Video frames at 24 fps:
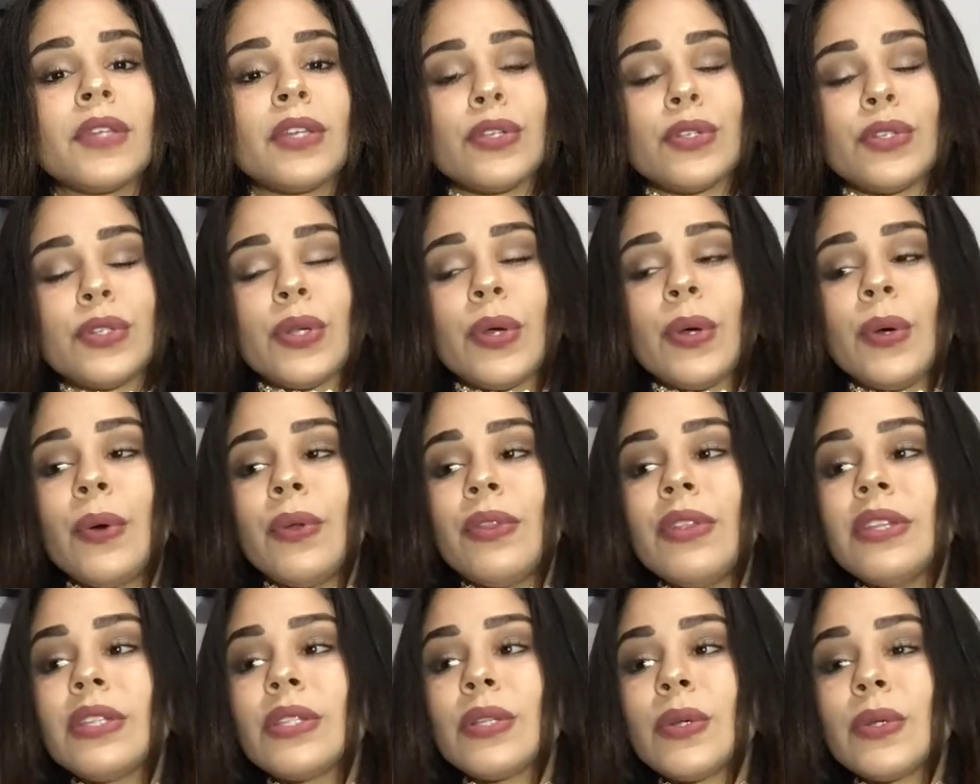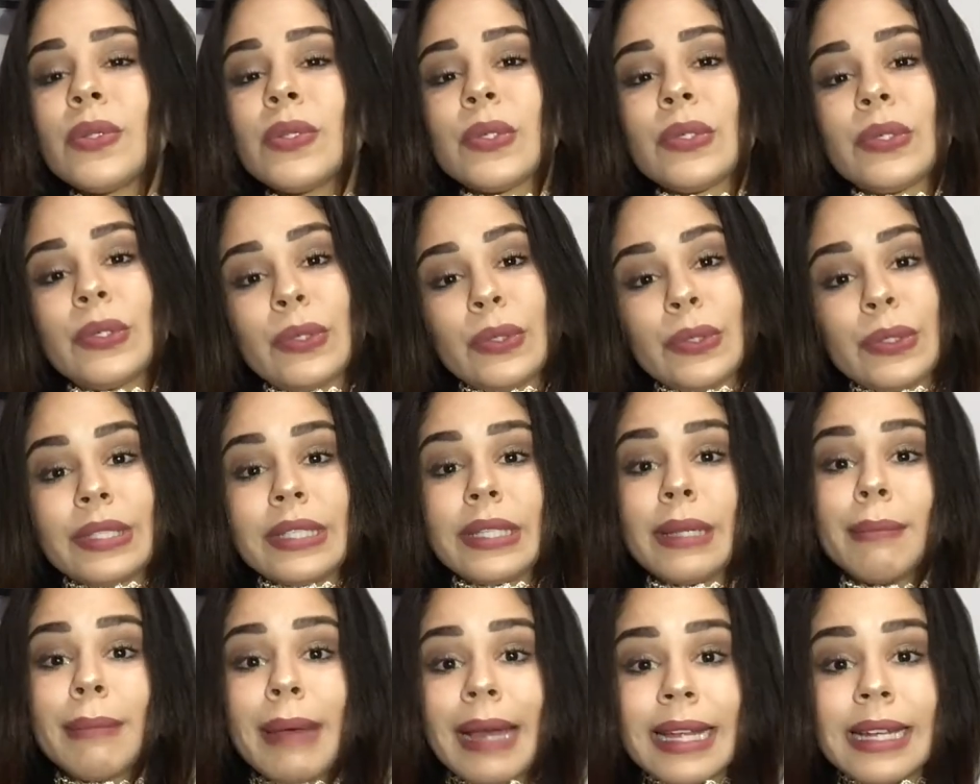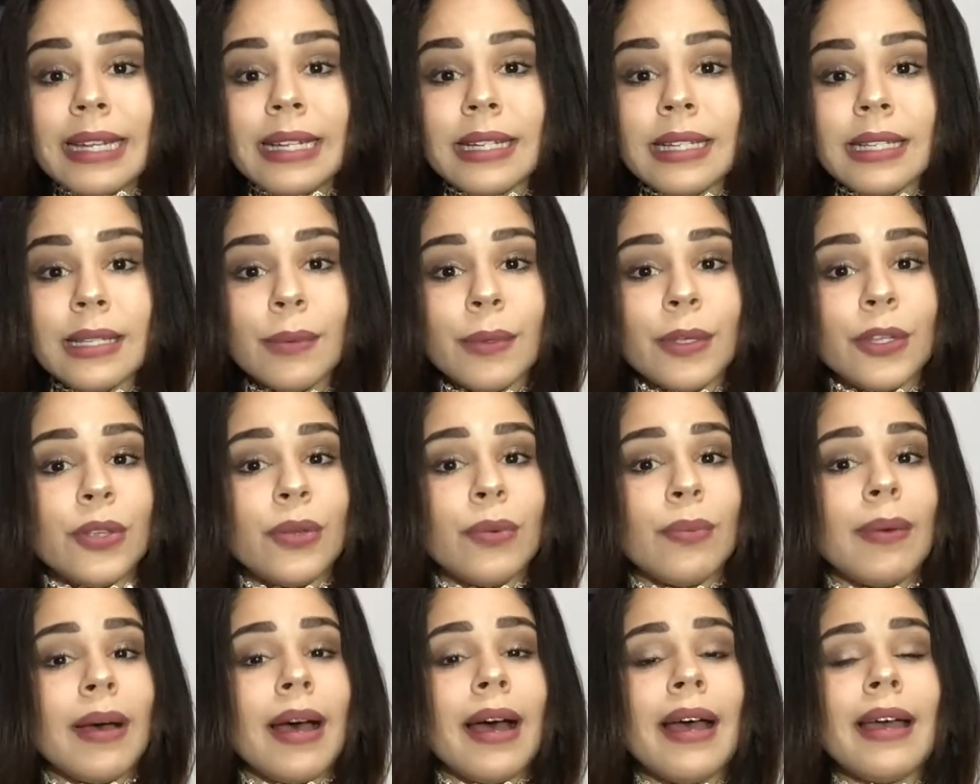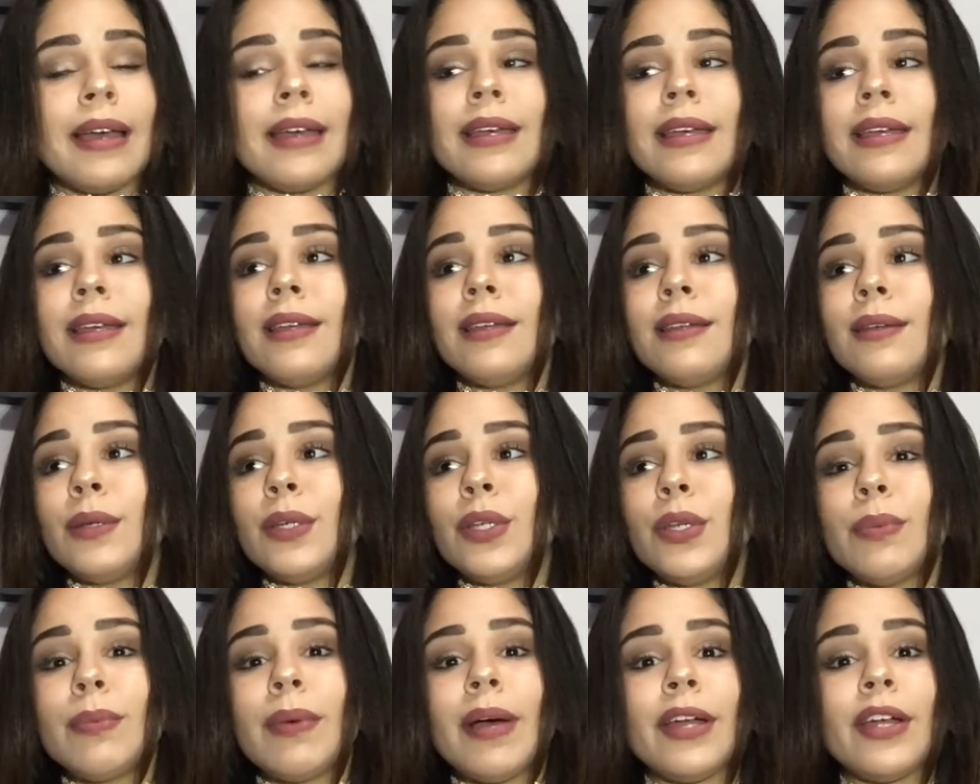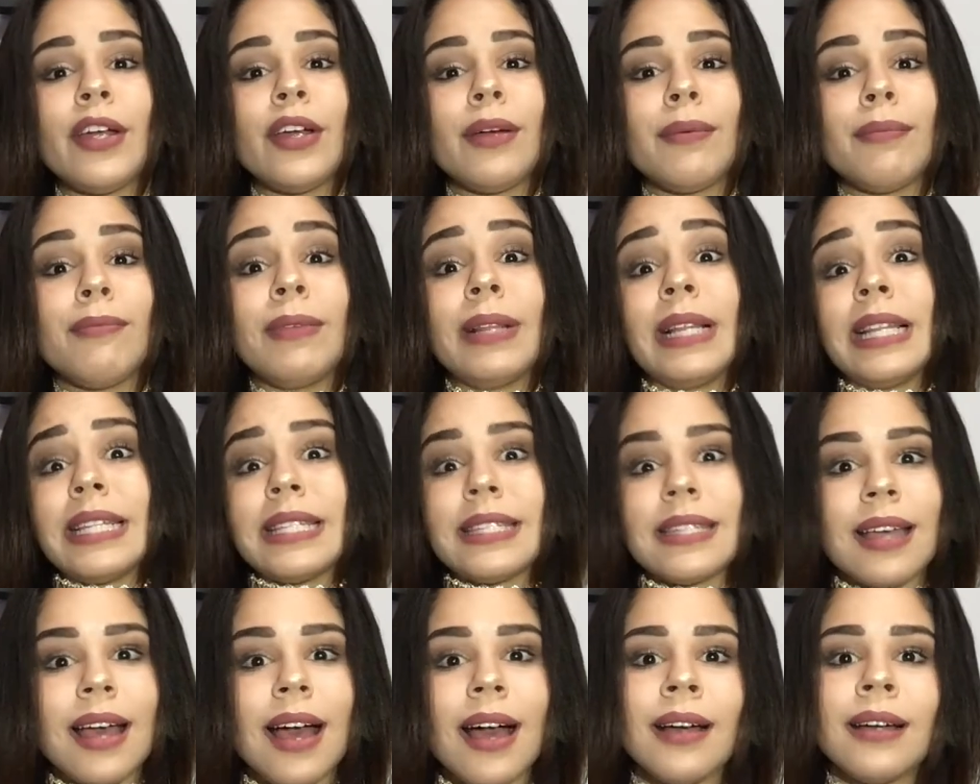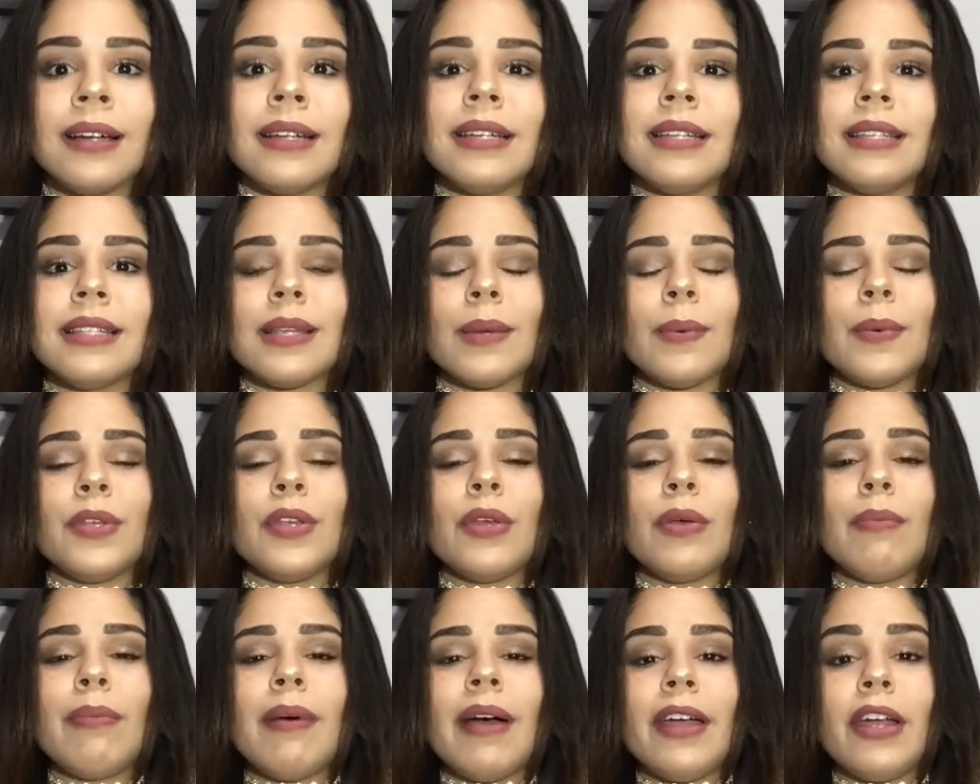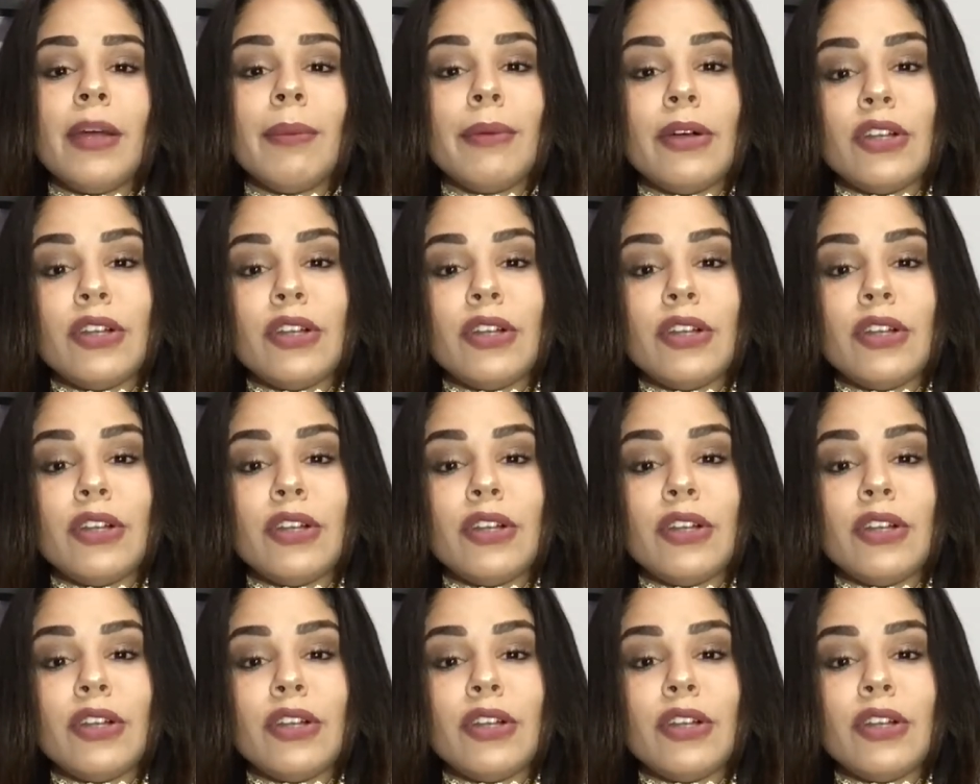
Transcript: So this also goes to men. When you buy your Balenciagas, or when you buy your